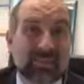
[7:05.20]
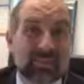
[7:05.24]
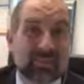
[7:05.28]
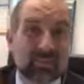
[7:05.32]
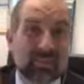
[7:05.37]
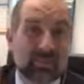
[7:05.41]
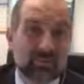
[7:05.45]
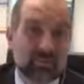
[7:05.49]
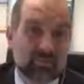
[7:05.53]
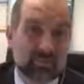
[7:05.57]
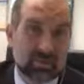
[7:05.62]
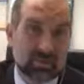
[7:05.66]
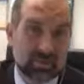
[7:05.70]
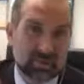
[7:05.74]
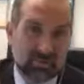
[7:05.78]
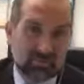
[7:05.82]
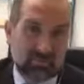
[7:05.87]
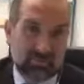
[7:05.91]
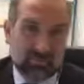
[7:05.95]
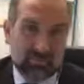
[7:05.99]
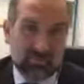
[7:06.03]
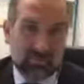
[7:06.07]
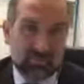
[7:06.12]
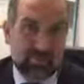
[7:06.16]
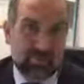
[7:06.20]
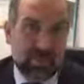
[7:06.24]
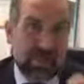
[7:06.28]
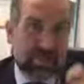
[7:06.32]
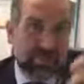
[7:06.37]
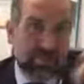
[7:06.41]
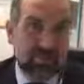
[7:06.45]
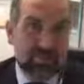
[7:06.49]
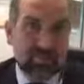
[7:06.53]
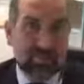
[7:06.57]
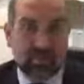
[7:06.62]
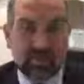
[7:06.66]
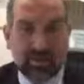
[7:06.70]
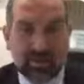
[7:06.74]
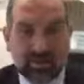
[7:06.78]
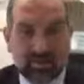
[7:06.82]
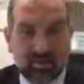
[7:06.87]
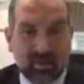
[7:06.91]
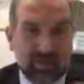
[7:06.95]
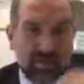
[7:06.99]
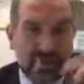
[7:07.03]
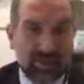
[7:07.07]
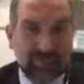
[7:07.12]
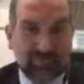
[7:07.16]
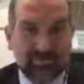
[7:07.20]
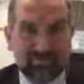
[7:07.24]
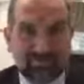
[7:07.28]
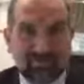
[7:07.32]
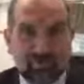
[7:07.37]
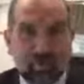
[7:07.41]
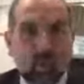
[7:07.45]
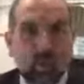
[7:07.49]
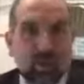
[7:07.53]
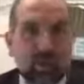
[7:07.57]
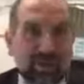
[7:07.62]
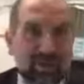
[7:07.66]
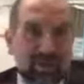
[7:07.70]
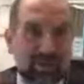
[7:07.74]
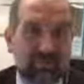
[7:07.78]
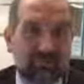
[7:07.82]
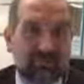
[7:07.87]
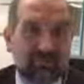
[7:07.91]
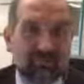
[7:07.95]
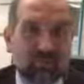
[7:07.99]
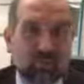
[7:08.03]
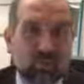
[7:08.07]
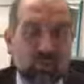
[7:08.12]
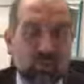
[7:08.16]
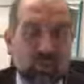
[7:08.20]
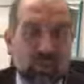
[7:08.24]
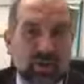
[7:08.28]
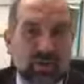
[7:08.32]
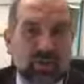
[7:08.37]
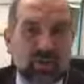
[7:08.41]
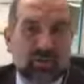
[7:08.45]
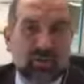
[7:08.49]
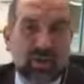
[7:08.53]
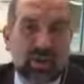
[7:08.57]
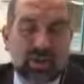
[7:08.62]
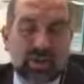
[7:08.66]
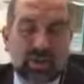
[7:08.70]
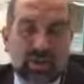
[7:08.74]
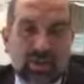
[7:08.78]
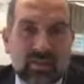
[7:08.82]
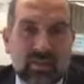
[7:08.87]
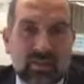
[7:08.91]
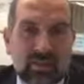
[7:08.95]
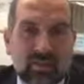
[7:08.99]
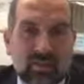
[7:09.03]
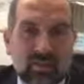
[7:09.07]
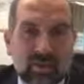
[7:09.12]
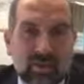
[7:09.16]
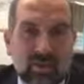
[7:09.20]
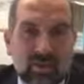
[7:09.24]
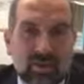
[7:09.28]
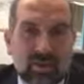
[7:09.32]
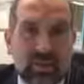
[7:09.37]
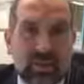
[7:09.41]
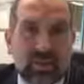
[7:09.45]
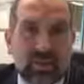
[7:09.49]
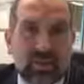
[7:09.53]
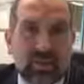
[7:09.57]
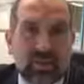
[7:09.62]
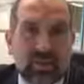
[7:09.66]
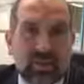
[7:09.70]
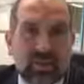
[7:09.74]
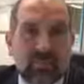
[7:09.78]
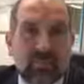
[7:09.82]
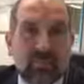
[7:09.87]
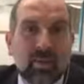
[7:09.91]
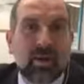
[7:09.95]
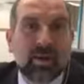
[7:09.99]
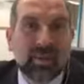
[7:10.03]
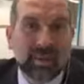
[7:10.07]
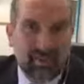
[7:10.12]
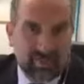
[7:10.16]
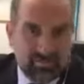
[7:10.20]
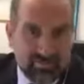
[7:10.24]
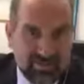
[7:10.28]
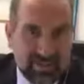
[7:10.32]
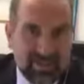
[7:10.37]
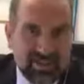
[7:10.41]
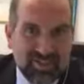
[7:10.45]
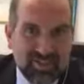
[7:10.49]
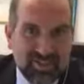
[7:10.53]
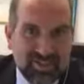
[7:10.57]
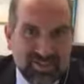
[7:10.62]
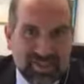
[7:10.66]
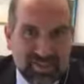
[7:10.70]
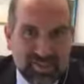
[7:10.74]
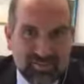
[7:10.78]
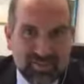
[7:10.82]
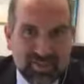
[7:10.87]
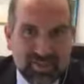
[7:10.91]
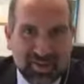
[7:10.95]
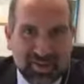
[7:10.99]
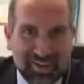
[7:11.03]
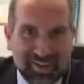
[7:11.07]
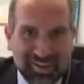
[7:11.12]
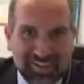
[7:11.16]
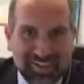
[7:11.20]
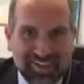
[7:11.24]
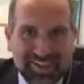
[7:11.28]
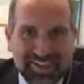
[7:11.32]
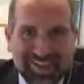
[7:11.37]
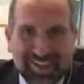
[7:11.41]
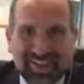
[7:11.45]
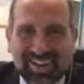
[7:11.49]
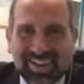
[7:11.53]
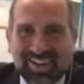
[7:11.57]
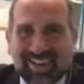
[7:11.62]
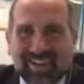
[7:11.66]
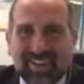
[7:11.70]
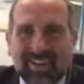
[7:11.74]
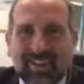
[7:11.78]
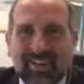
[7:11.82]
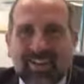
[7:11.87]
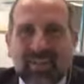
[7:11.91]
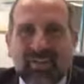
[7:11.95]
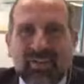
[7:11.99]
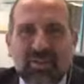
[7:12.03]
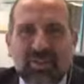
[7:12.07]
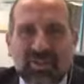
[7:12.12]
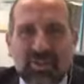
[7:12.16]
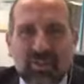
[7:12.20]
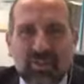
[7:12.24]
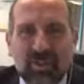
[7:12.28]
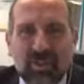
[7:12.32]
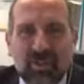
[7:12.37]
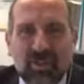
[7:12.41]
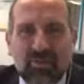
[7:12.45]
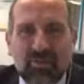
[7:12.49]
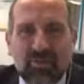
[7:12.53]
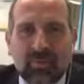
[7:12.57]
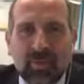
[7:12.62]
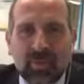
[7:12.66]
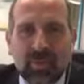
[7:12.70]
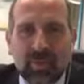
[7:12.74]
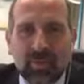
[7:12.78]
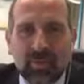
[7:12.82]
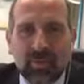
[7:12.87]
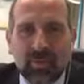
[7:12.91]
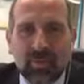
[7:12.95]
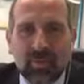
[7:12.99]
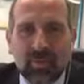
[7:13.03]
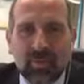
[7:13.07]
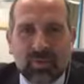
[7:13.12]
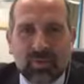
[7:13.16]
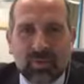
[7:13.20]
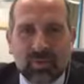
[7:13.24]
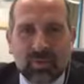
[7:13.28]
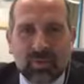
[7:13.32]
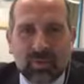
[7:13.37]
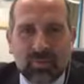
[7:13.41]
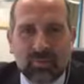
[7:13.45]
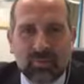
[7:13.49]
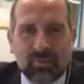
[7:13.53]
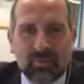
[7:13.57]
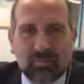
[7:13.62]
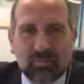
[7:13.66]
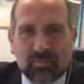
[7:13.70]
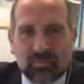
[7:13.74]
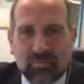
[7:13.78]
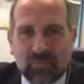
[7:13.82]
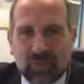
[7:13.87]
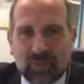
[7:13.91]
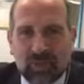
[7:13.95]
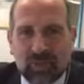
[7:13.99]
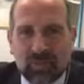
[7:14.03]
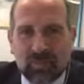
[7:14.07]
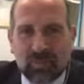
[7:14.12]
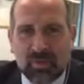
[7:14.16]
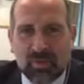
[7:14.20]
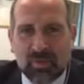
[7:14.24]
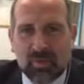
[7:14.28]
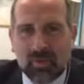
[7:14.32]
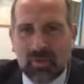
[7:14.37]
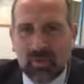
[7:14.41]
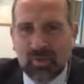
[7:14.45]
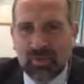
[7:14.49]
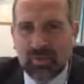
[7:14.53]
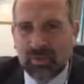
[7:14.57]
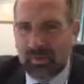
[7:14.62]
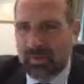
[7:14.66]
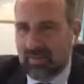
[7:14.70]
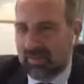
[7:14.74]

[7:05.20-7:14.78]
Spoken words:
the exercise machine, walking on the exercise machine, and the exercise bike. As you can see, I'm quite familiar with all the gym equipment.